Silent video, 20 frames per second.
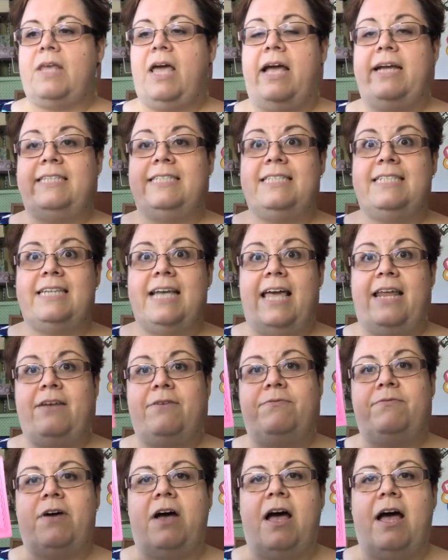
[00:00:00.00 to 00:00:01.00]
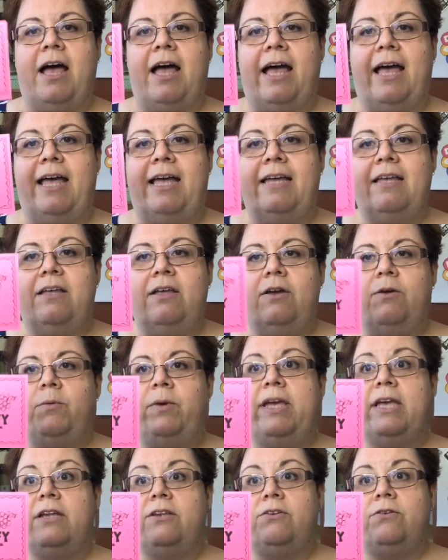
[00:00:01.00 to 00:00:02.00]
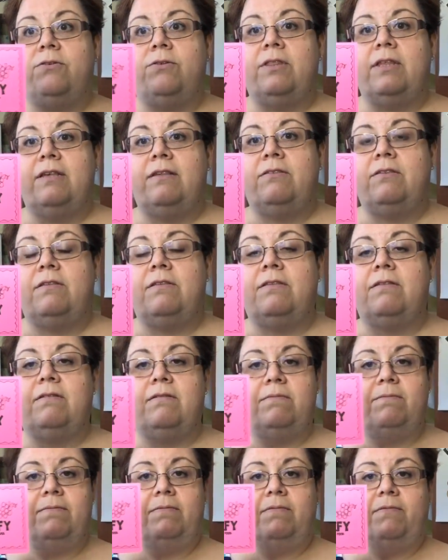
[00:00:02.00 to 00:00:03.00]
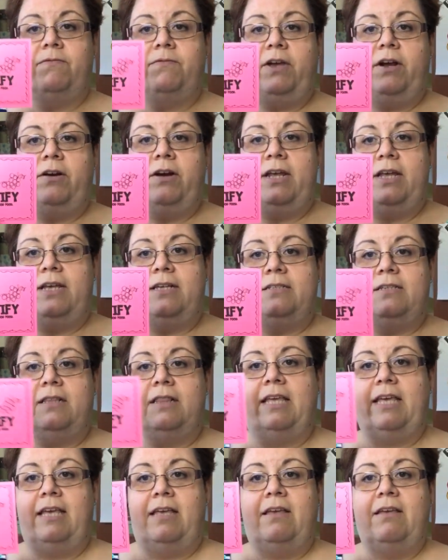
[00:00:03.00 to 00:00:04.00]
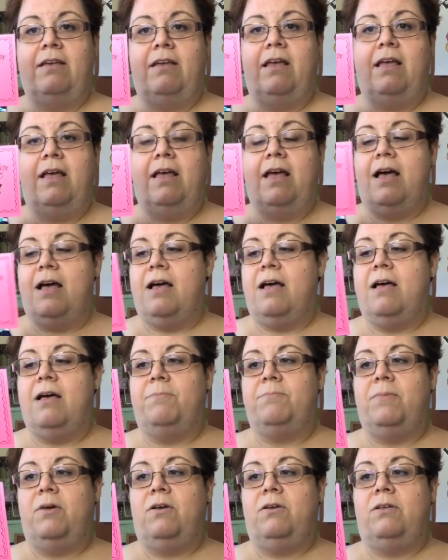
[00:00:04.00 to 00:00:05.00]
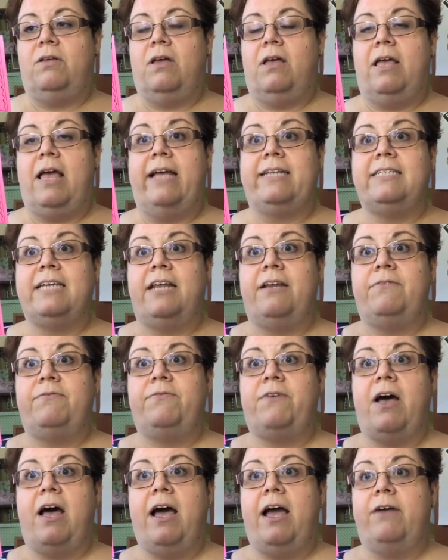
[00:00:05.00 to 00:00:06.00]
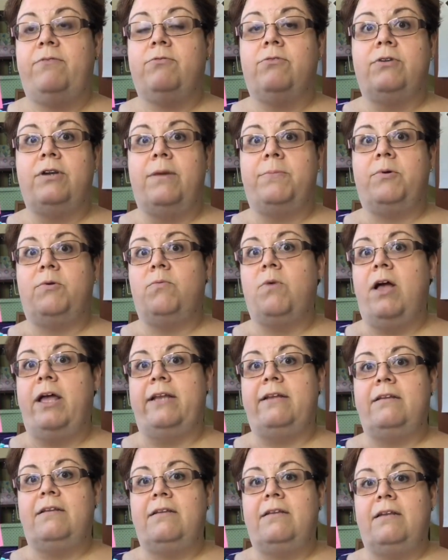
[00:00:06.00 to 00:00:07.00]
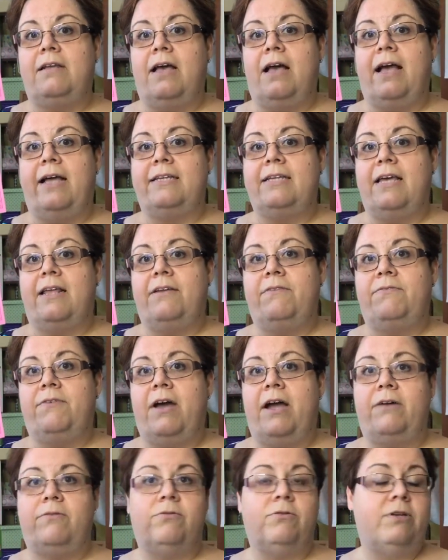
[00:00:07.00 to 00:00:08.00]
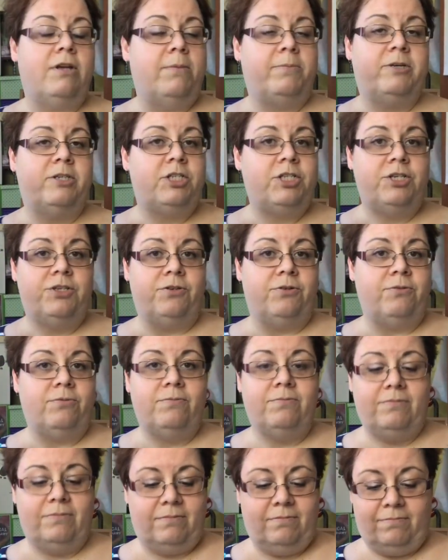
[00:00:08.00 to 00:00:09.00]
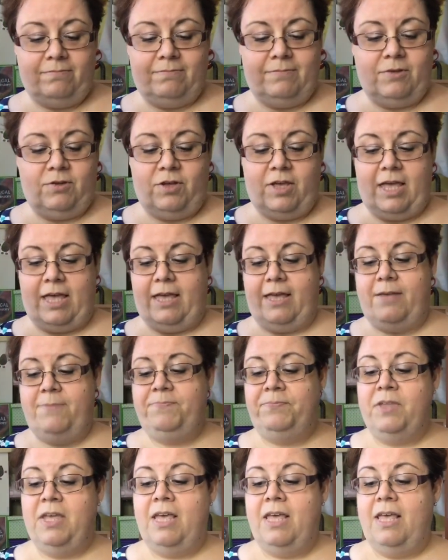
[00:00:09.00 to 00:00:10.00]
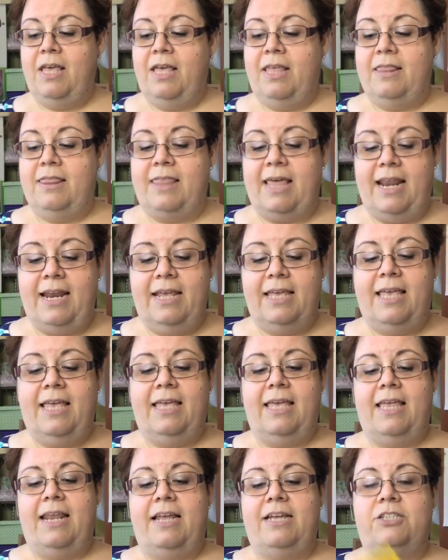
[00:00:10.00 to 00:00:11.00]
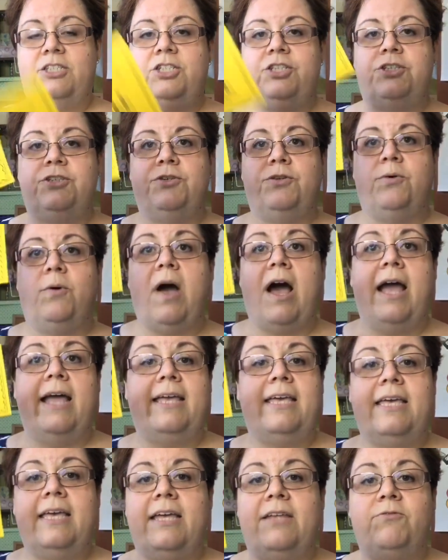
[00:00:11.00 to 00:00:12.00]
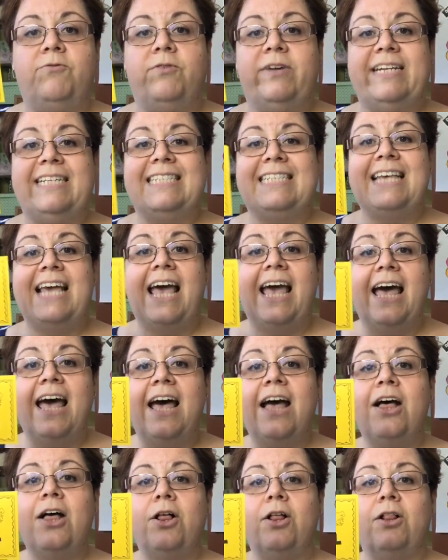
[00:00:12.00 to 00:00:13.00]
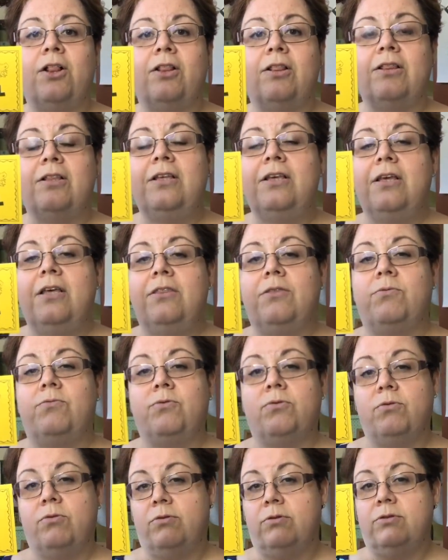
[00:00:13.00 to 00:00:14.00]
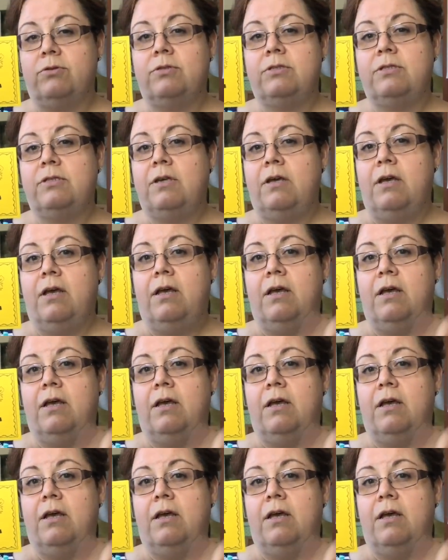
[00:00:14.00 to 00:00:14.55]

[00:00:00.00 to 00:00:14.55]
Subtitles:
Identify. We can do this very easily. Identify rule number 1. Identify rule number 2. Okay. Then it can get into, I can retell the rules,